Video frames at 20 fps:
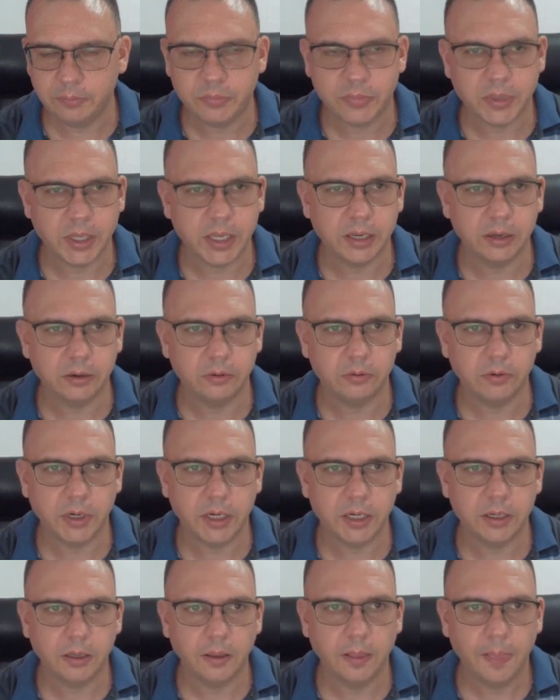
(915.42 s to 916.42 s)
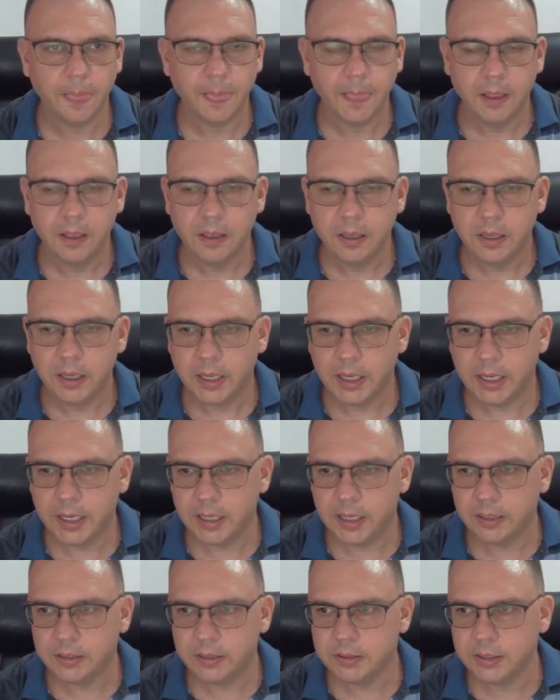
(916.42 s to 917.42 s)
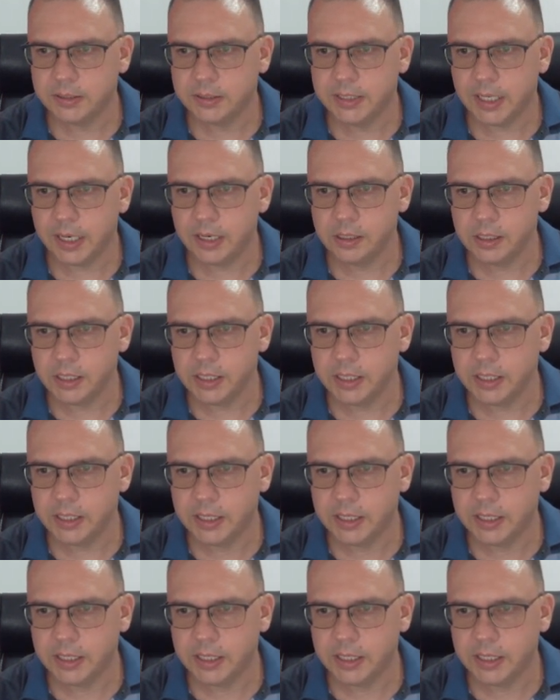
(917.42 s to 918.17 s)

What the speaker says: thing, right? And the daily